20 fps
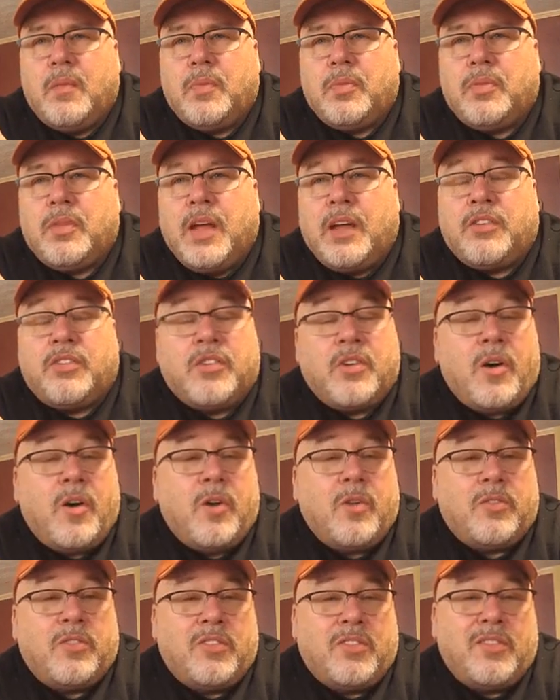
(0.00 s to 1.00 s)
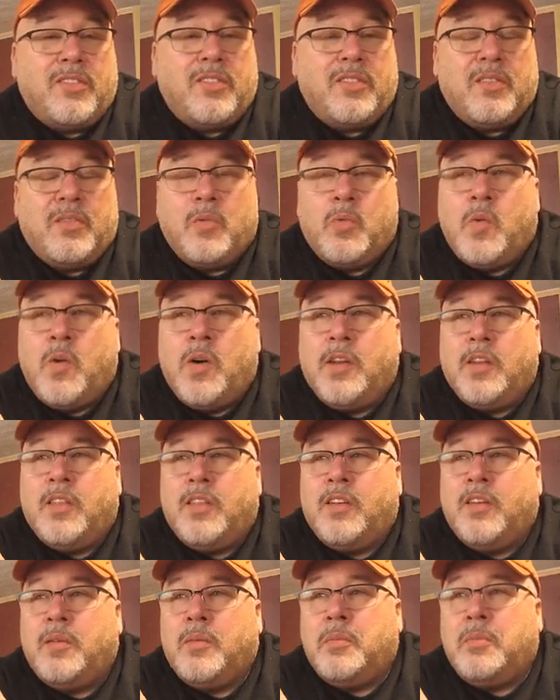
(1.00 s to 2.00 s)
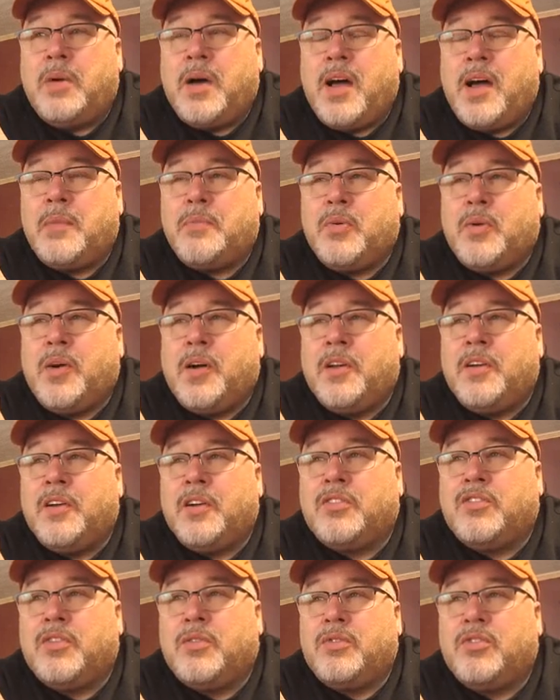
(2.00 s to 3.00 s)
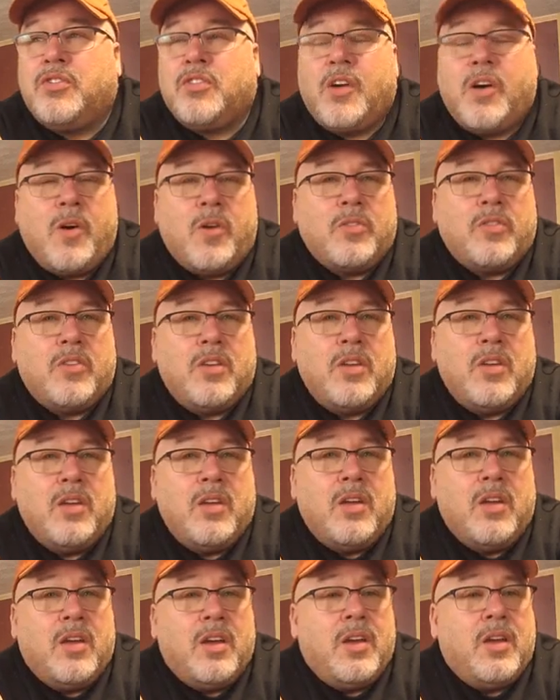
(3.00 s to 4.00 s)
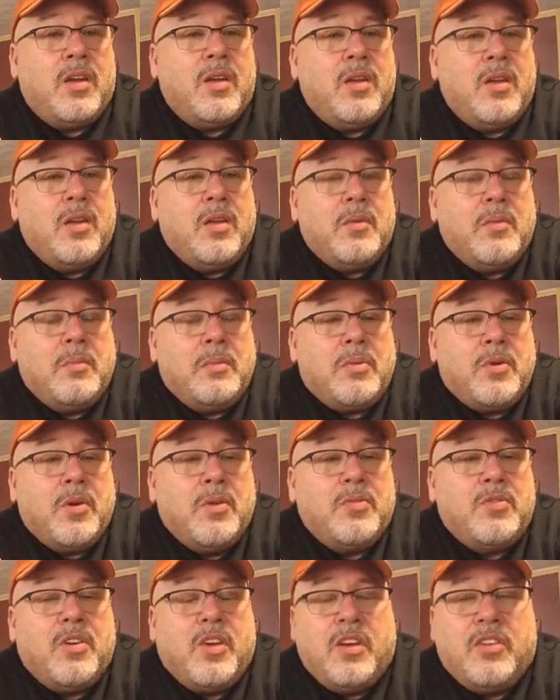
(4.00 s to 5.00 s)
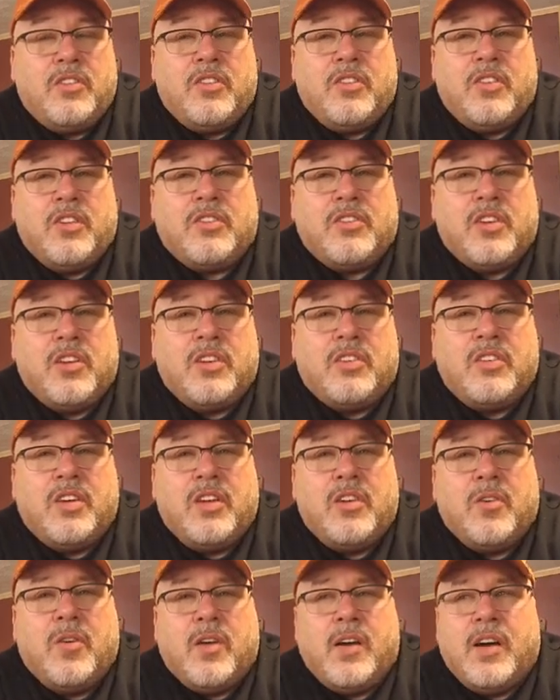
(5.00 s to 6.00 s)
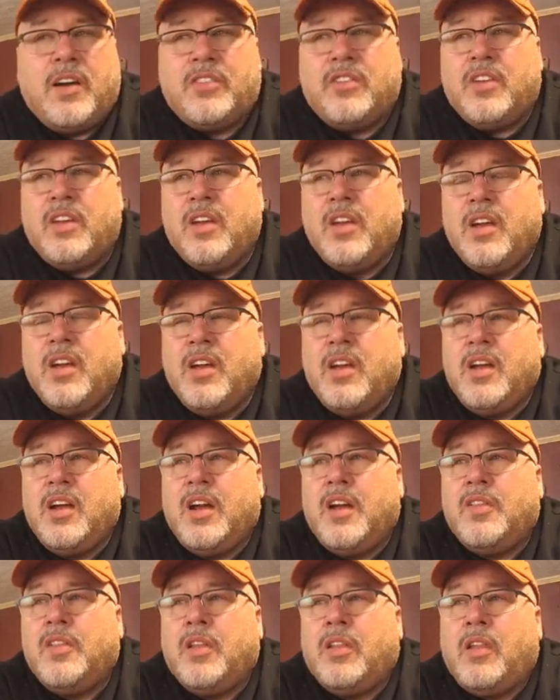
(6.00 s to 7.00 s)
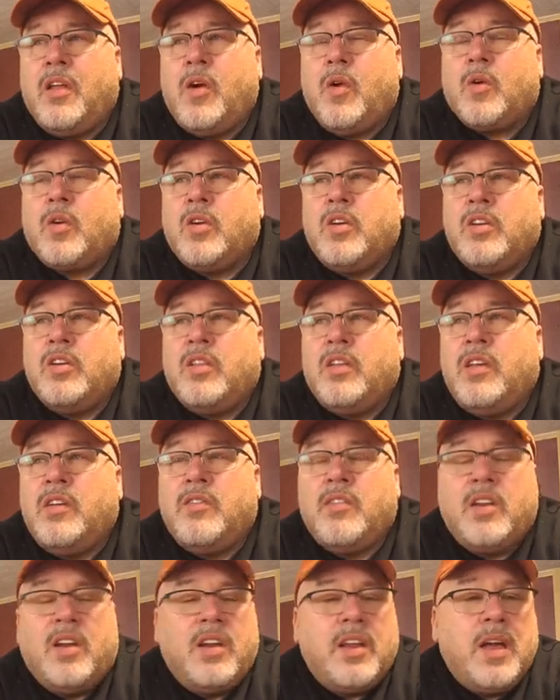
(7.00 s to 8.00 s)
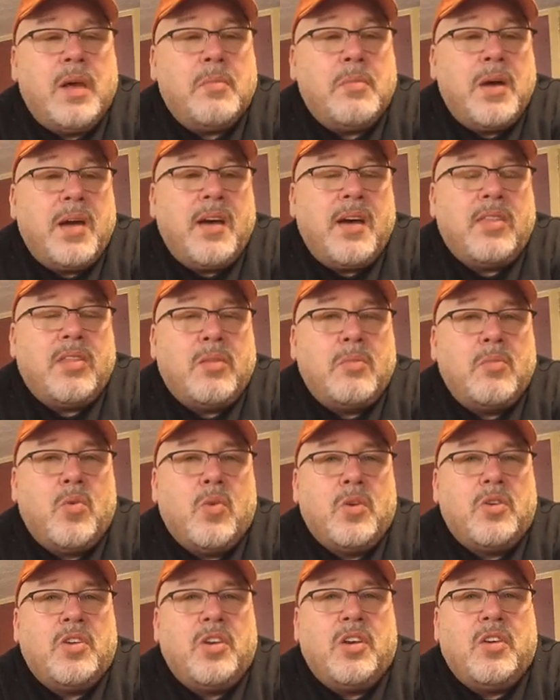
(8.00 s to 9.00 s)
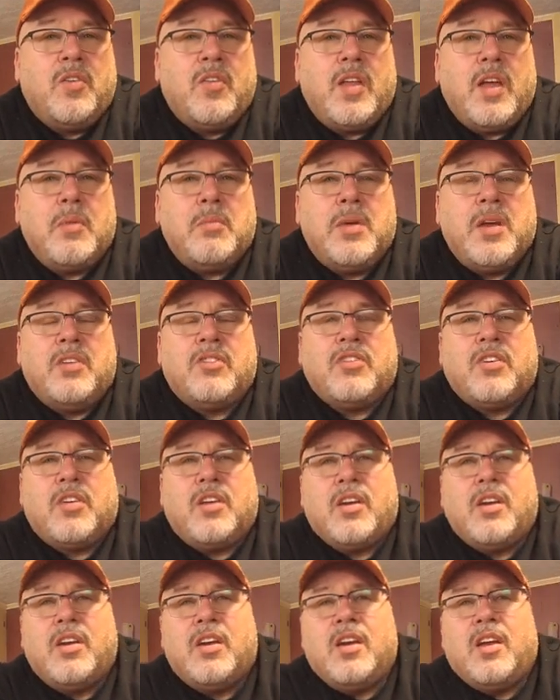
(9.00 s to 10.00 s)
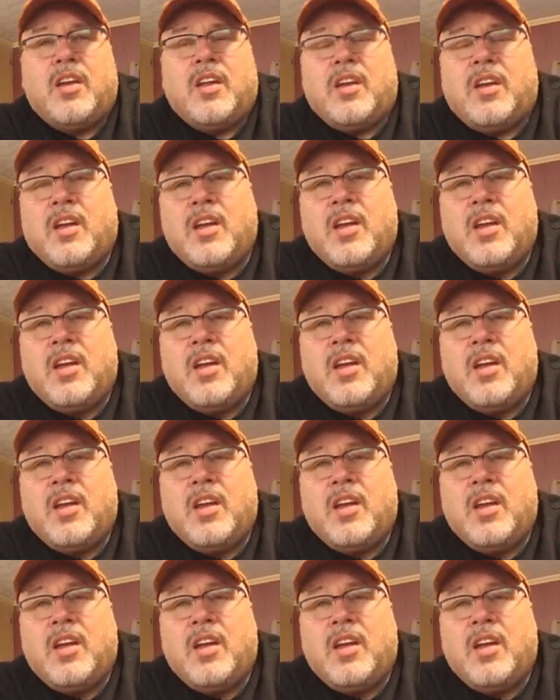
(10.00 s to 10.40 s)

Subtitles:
that salt's one of the byproducts of salt and proteins is it's going to tenderize it. And the longer you leave it in that bath, the more tender that meat's going to get. And